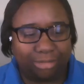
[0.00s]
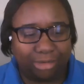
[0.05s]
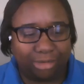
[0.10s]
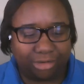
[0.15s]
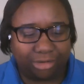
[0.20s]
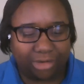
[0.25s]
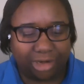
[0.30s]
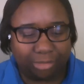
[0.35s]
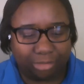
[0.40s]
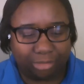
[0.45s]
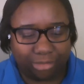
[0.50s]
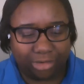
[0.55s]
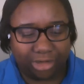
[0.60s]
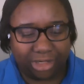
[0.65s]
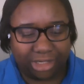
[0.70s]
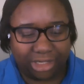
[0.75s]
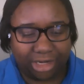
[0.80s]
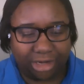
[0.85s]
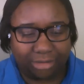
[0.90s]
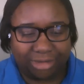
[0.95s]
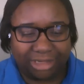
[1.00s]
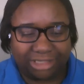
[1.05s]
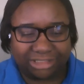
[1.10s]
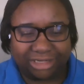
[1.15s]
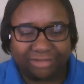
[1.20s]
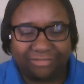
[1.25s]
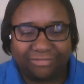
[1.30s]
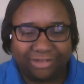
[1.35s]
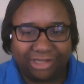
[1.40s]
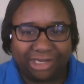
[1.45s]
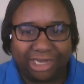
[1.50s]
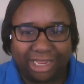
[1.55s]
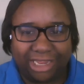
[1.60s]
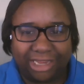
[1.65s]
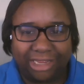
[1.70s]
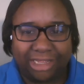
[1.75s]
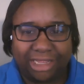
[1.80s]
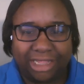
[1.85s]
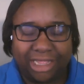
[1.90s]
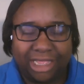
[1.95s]
a great point, Kerry, because I feel
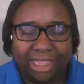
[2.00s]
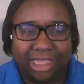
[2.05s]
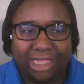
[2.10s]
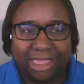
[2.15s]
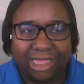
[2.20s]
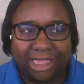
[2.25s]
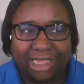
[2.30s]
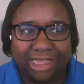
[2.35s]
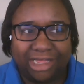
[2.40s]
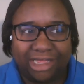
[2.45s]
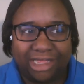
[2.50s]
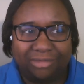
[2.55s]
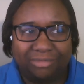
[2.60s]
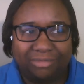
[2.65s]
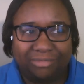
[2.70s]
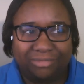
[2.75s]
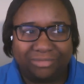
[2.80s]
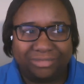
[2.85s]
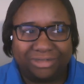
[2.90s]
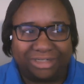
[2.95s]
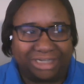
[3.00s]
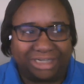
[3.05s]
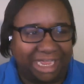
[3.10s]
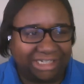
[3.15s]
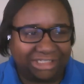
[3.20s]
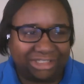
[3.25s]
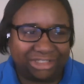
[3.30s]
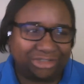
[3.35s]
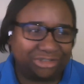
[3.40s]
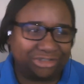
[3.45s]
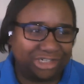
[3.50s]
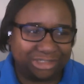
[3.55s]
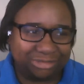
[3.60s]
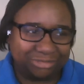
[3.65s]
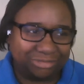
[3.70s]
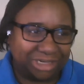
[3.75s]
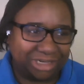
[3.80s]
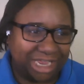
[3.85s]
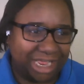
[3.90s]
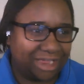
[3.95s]
like not to stress
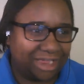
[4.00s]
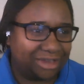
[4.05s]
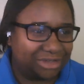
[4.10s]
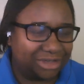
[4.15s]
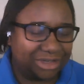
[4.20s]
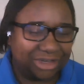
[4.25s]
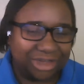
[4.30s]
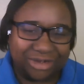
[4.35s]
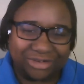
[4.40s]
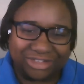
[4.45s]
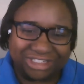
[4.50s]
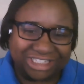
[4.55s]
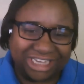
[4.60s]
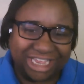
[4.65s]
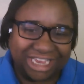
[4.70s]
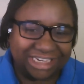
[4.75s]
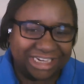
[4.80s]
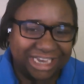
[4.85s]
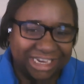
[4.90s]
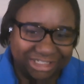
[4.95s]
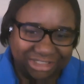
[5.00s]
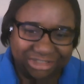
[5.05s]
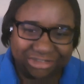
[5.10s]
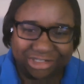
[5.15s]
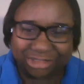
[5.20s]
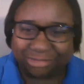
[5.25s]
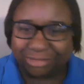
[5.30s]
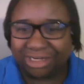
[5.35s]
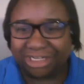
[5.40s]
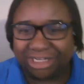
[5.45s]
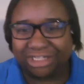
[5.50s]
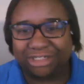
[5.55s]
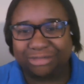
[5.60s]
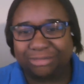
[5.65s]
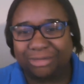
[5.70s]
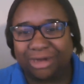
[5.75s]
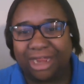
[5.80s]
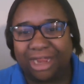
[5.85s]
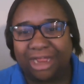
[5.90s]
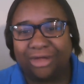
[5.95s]
me out, you know, it's like not to stress my
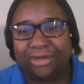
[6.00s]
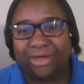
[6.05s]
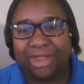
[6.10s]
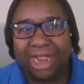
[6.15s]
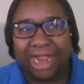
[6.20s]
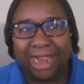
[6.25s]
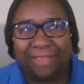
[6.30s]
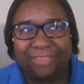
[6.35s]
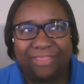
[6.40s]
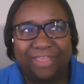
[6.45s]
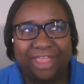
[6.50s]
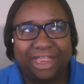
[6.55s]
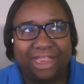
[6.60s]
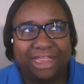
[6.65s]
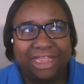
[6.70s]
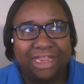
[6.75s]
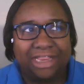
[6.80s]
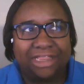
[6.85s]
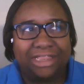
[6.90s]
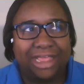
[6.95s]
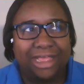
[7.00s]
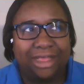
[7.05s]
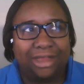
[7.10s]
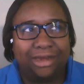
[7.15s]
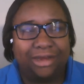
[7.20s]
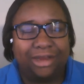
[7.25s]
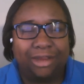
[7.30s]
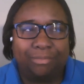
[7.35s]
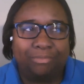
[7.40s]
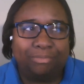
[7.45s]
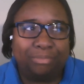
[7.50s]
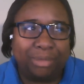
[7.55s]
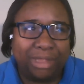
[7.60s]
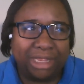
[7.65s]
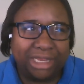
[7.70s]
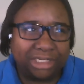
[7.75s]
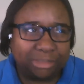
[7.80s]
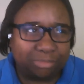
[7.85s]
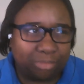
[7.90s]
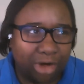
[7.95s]
customer out. I think that the
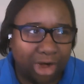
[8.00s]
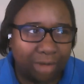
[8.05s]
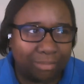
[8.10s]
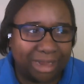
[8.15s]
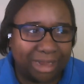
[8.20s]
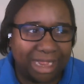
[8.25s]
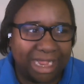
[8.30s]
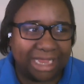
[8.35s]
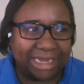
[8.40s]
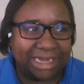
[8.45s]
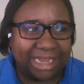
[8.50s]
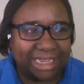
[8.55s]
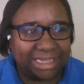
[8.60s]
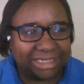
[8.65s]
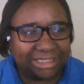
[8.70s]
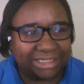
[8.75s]
biggest part behind that is